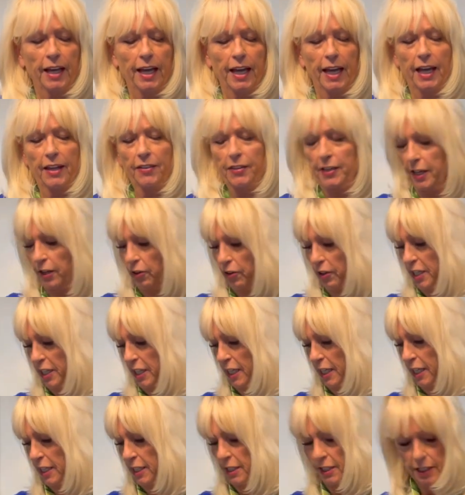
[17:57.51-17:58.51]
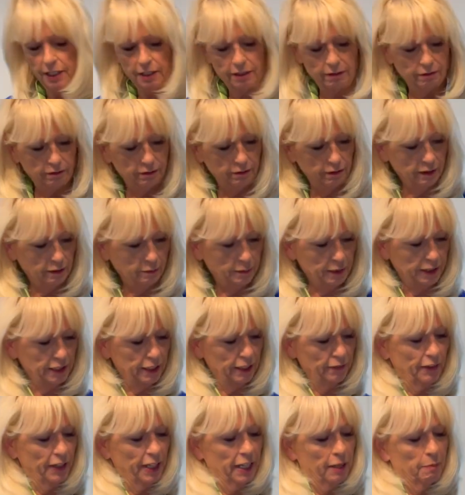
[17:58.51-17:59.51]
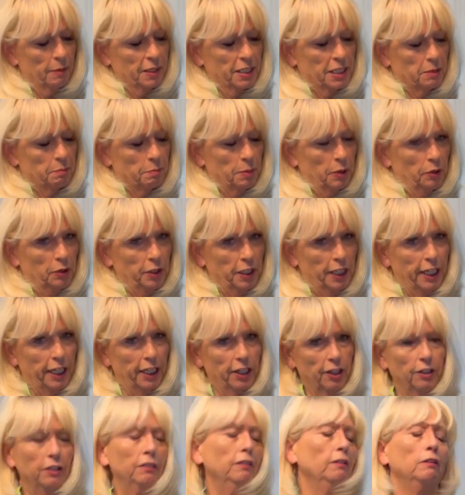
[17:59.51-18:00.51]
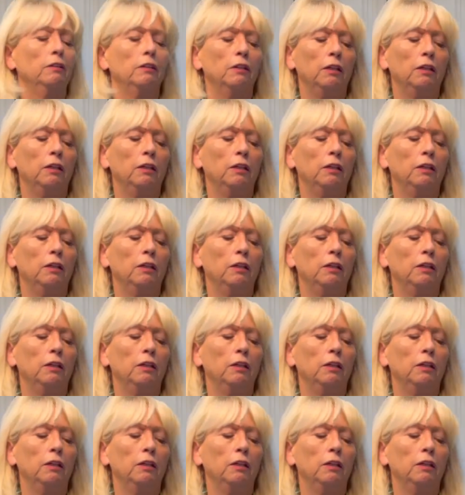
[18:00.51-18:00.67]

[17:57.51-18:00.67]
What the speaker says: And there it is. Let me see if I get my spoon here.